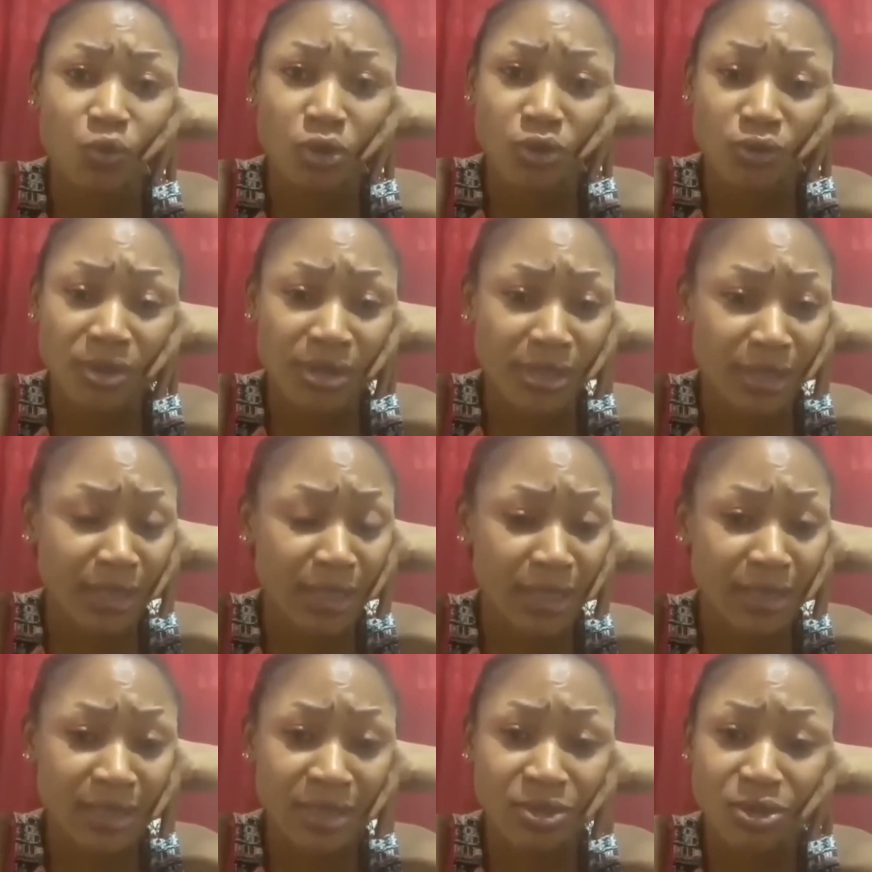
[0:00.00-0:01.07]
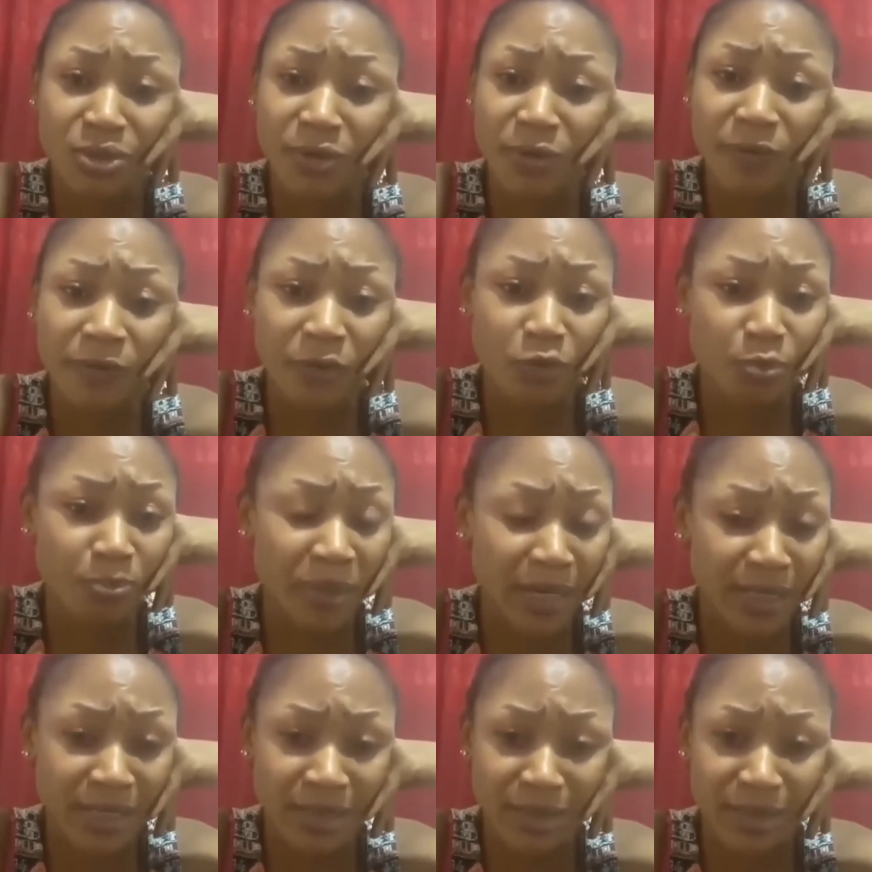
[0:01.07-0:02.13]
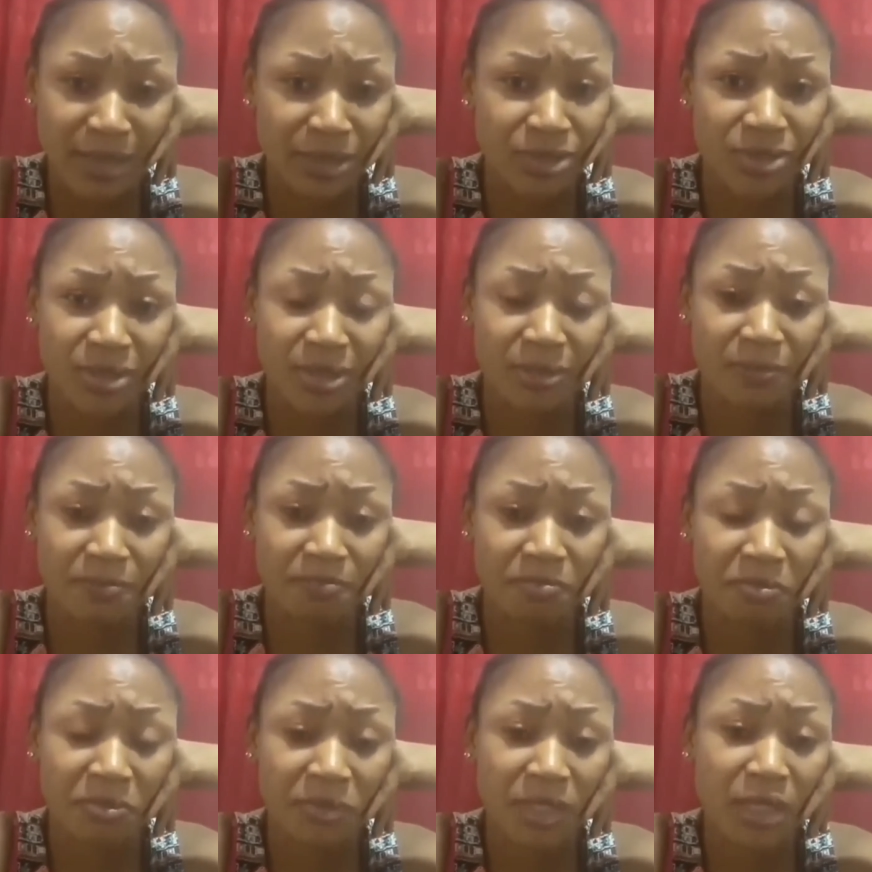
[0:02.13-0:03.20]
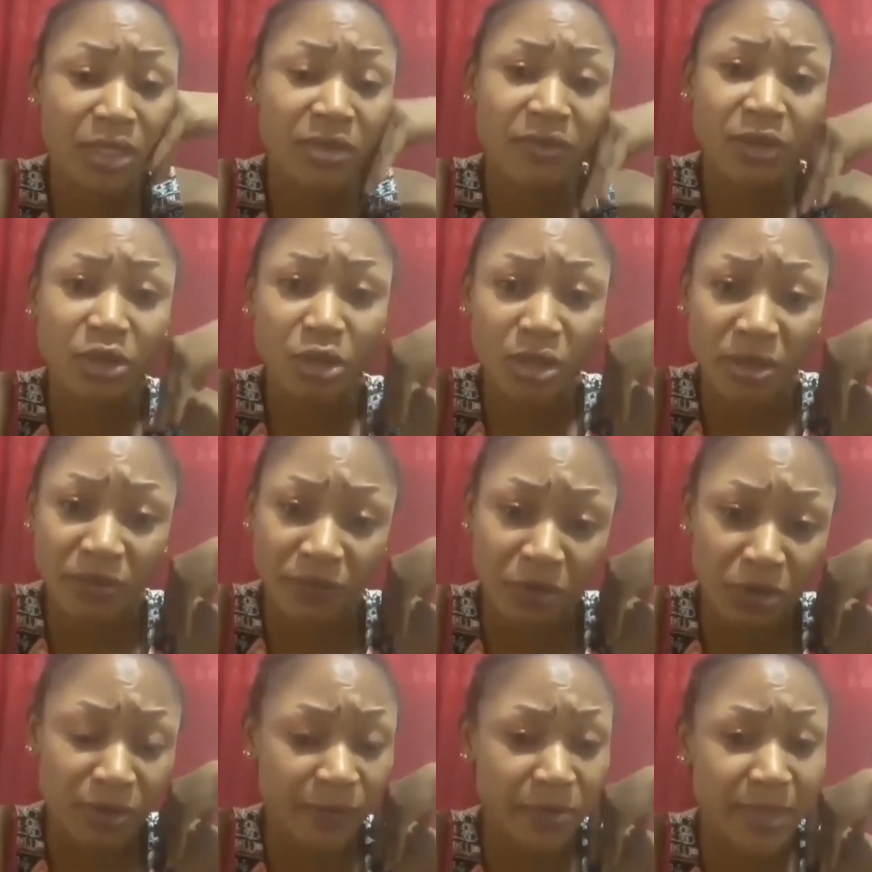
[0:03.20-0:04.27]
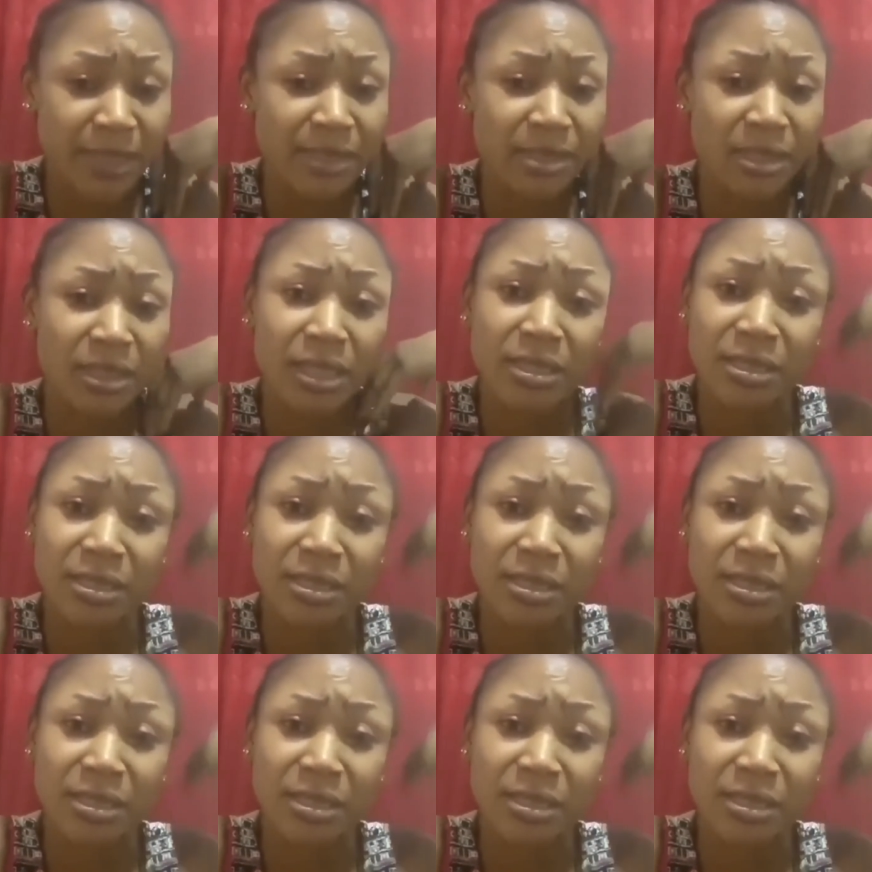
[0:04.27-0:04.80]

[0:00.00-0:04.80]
and want to say that it's not for bad intention. And even if not for